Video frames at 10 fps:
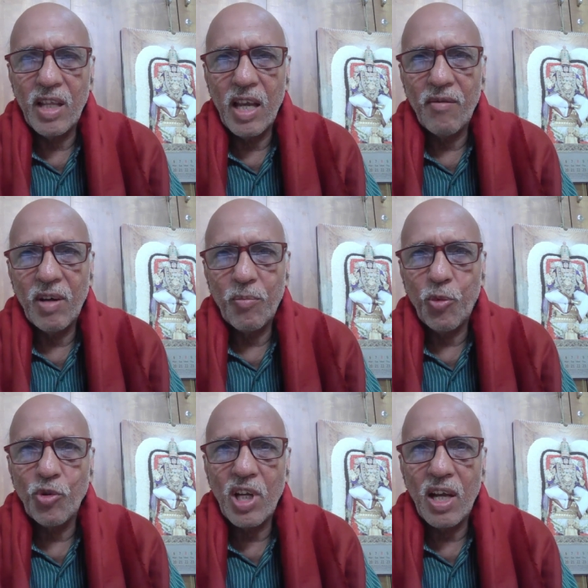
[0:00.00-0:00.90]
deva
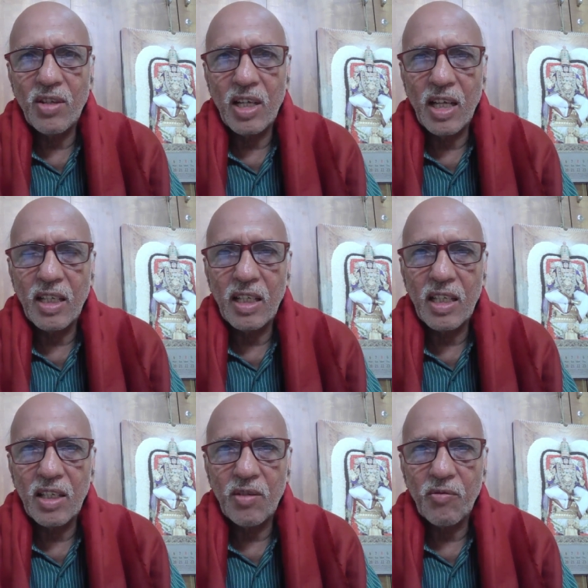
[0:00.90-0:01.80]
pujas and other
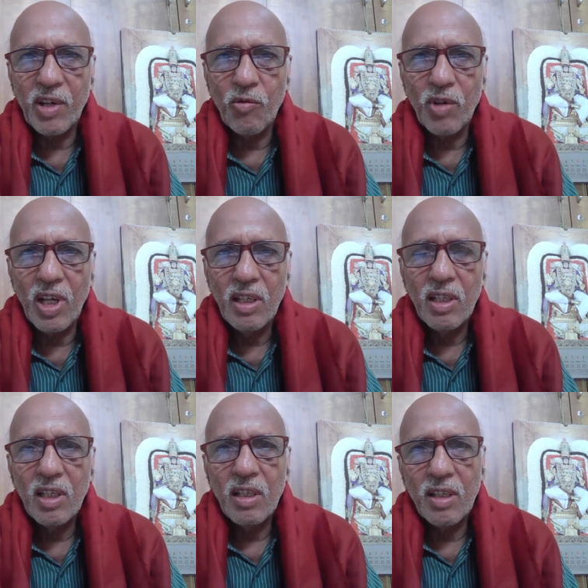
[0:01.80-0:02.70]
things we do na
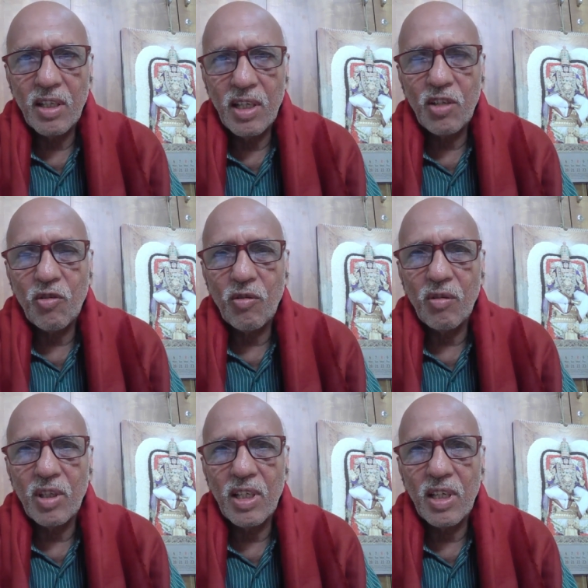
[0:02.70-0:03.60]
this is to,
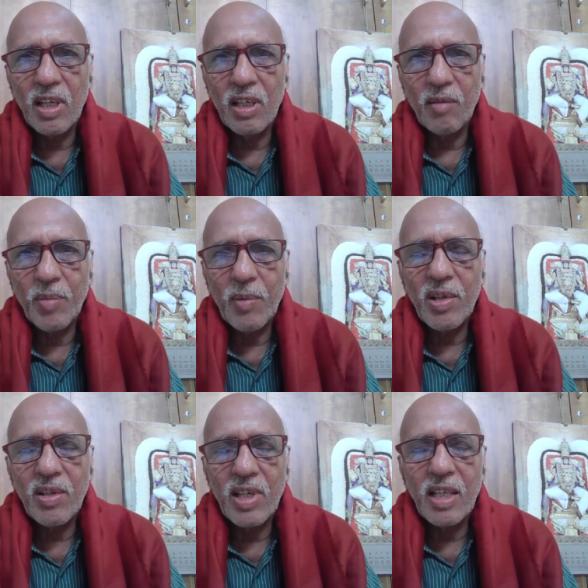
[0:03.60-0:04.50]
uh, the uh,
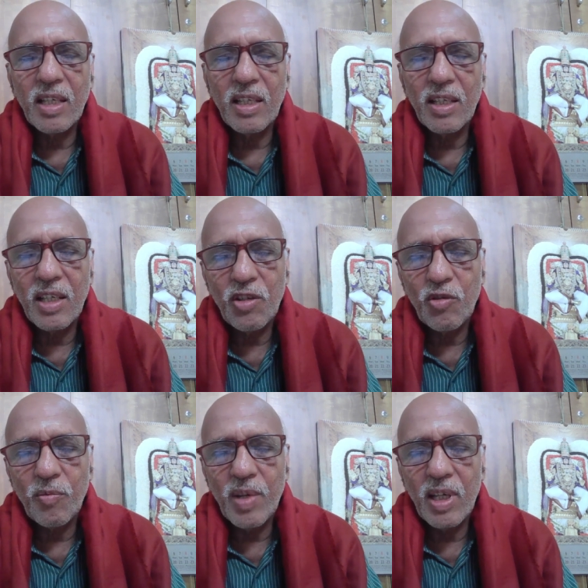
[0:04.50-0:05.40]
people say that this is
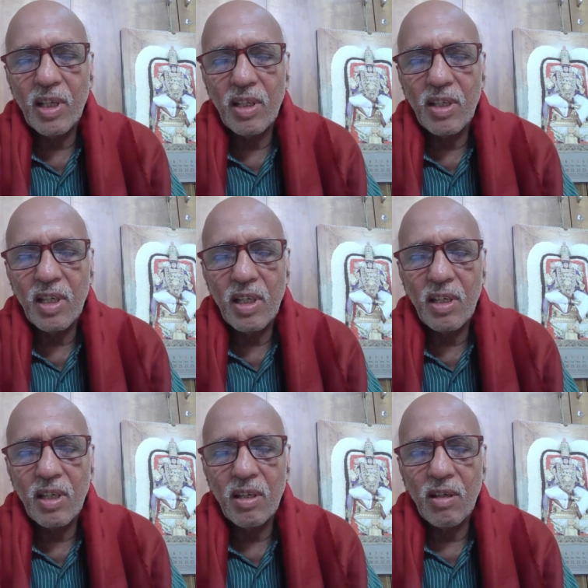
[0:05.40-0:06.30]
to be this
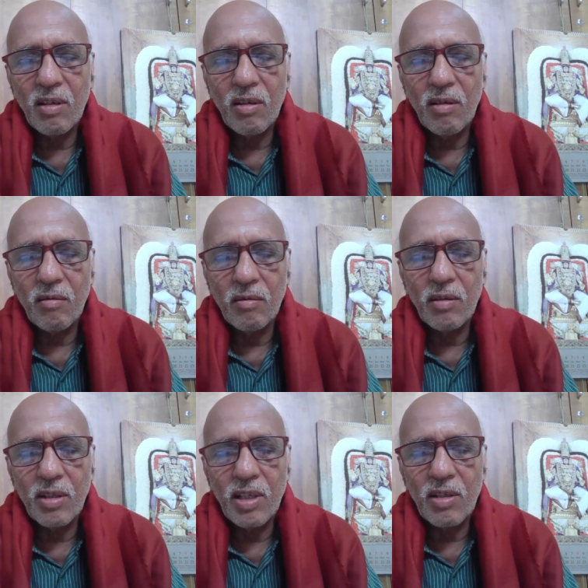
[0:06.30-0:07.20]
is uh,
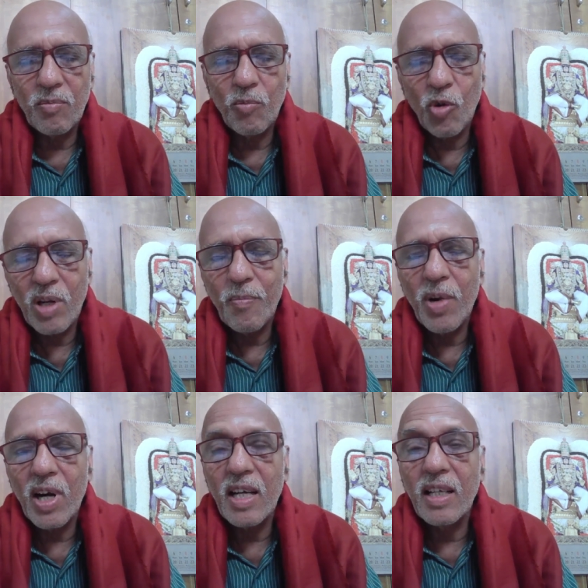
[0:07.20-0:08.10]
this is more
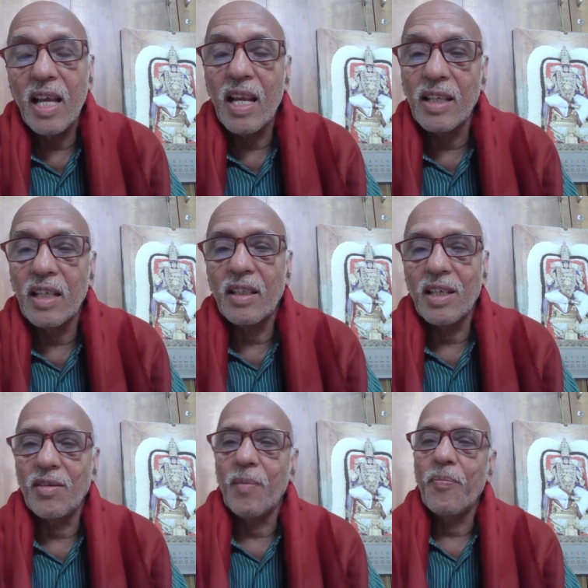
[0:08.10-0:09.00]
important than other
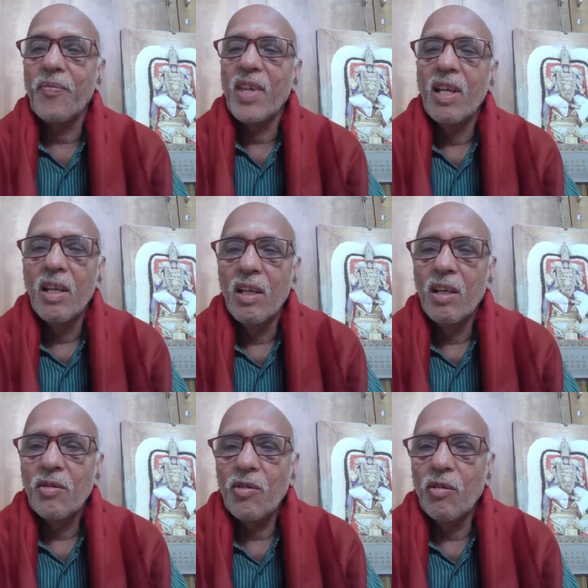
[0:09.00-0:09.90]
things
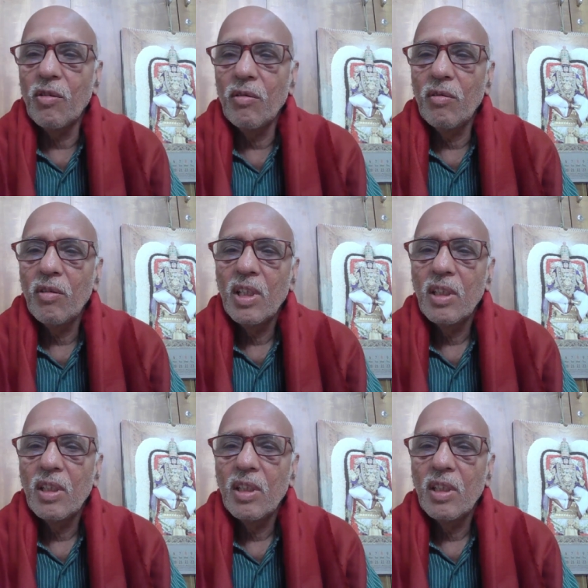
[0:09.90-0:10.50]
so